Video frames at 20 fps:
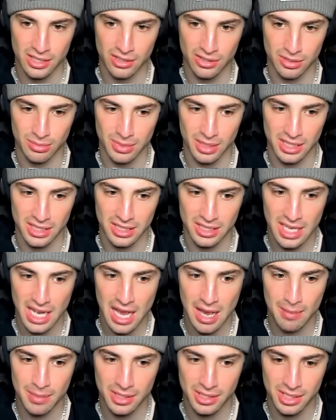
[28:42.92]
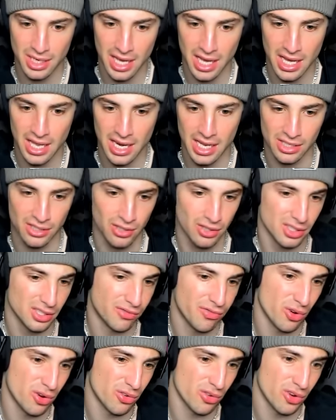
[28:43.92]
deal some nice damage. And as long as
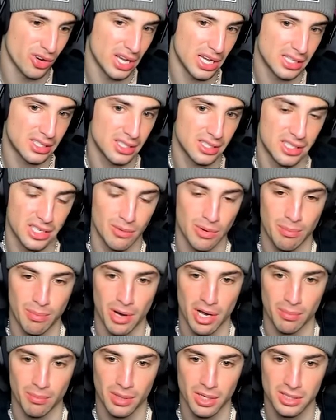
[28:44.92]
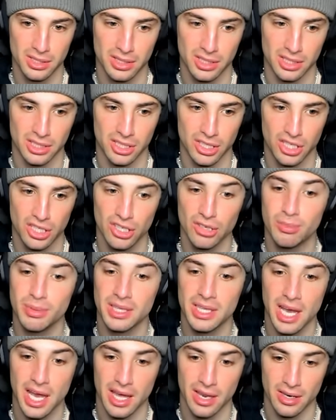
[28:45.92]
Volcarona hits this thing with Bug Buzz, it should be
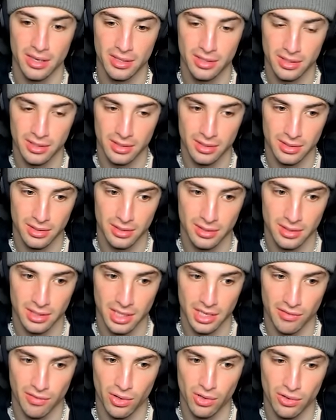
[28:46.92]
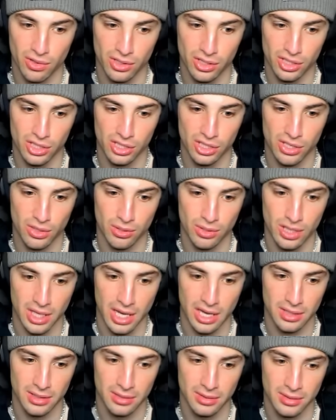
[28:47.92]
dead. And Volcarona should soak that.
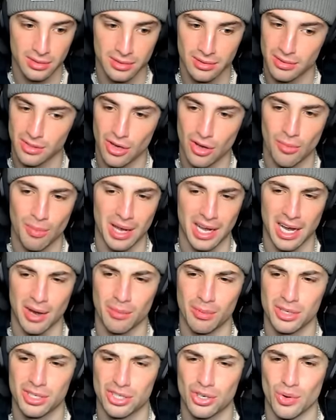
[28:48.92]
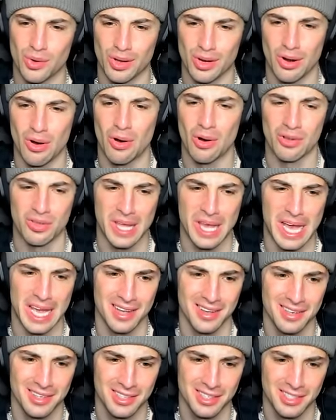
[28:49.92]
Oh my god, we're soaking all day.
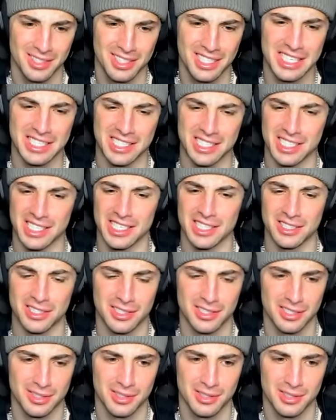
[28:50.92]
G G's.